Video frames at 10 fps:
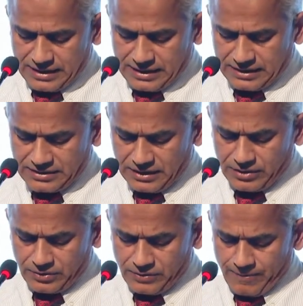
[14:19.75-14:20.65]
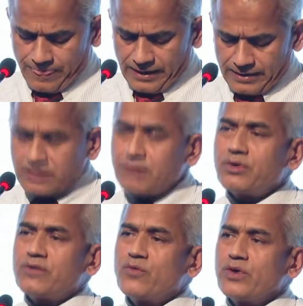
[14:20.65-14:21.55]
And I tell you, there are a
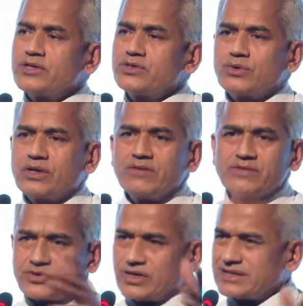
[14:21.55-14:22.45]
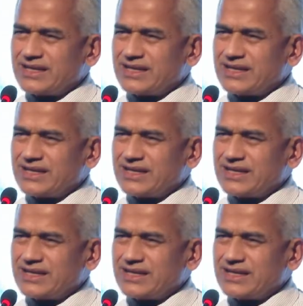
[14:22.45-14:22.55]
number of ways to relieve stress.